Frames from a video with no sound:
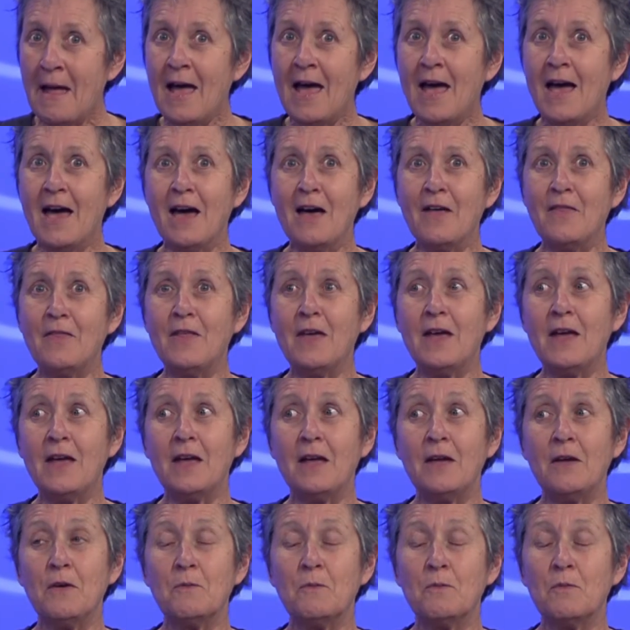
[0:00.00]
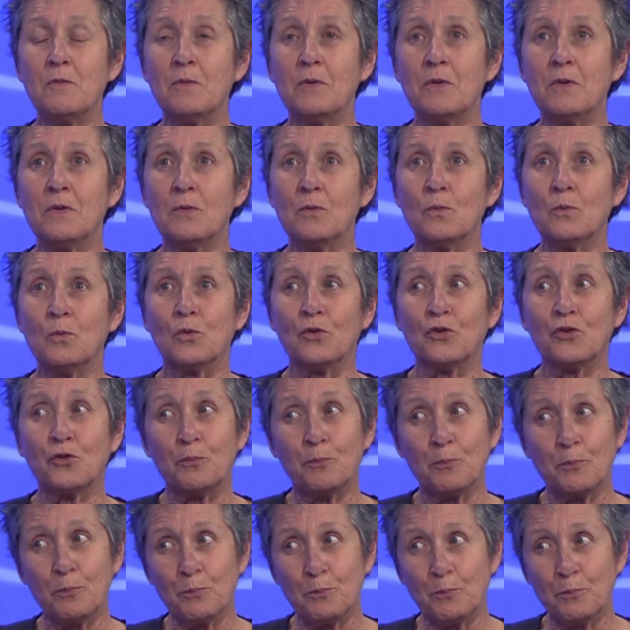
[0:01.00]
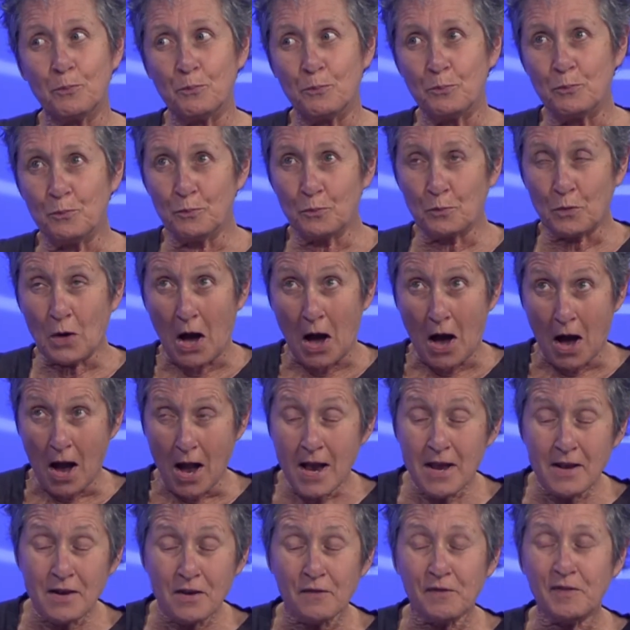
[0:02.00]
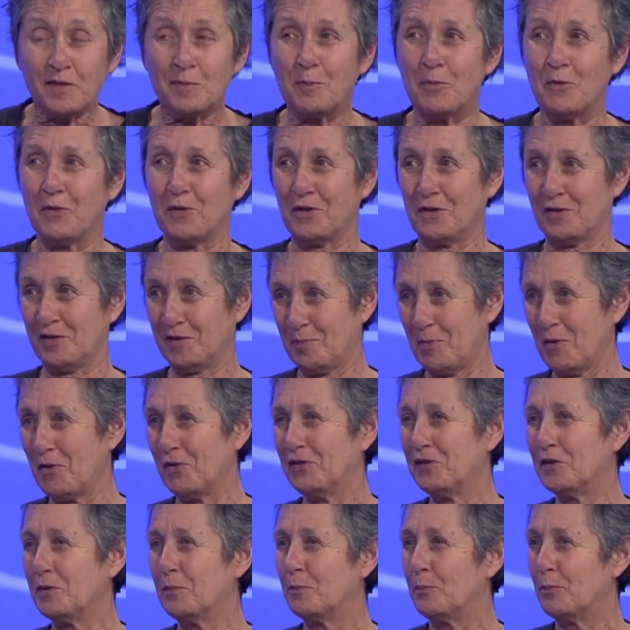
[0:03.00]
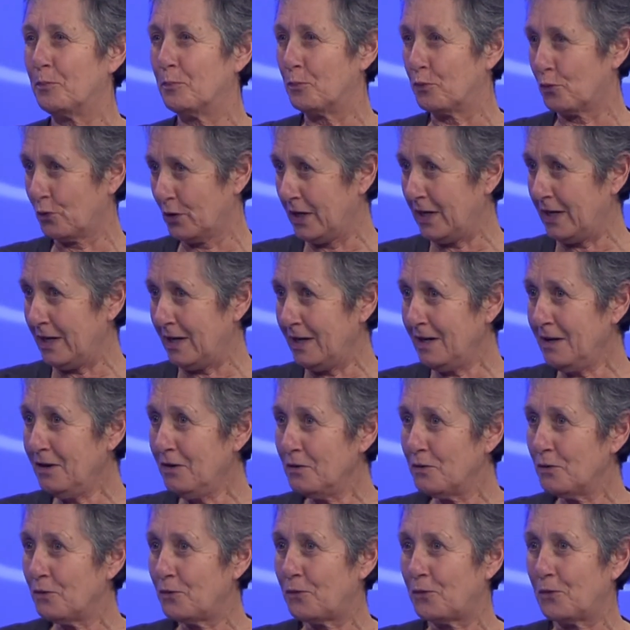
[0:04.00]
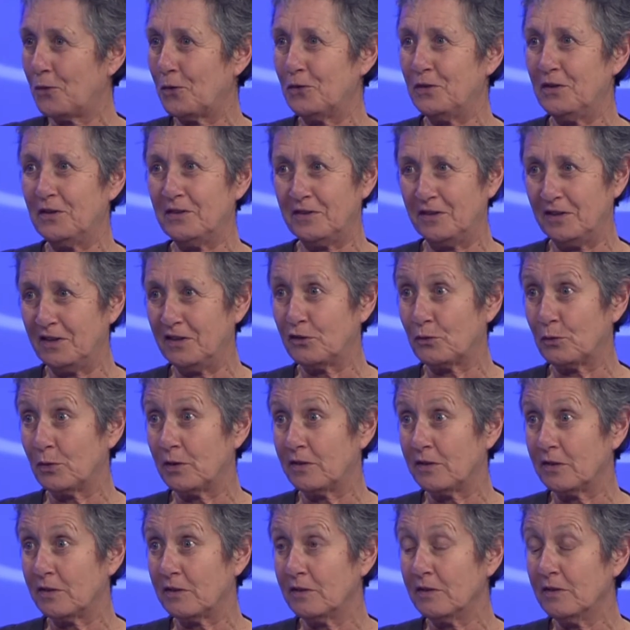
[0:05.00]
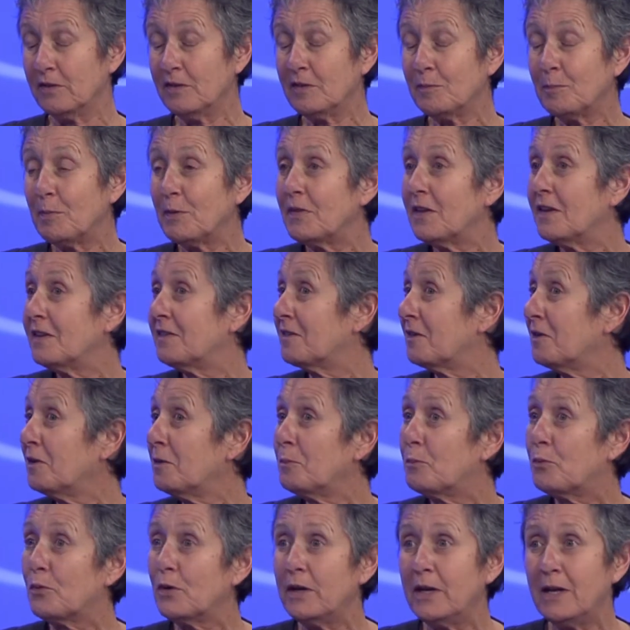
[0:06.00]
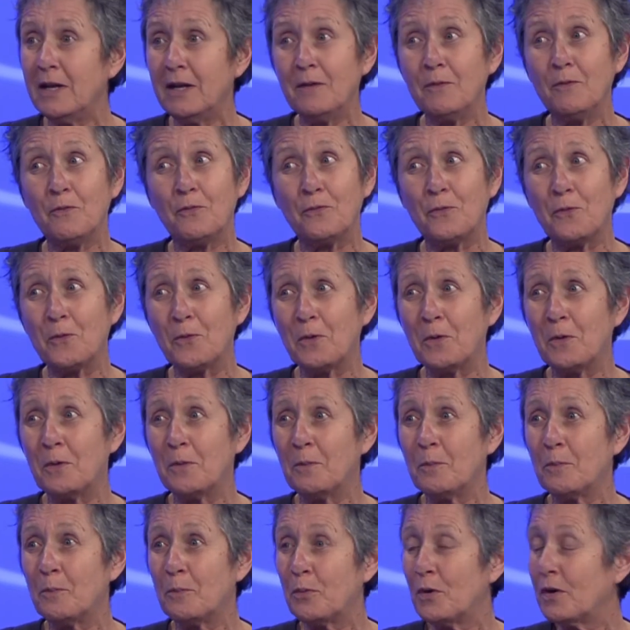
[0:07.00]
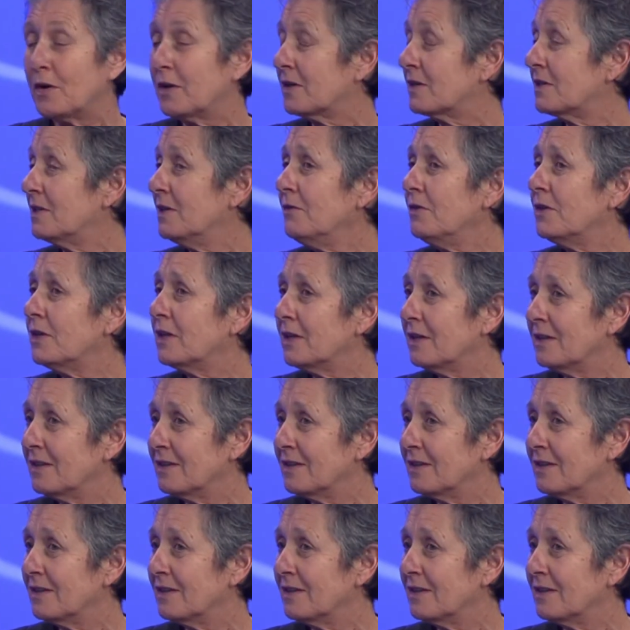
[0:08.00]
And they were kind of supposed to breed for disease resistance, but they started breeding for productivity.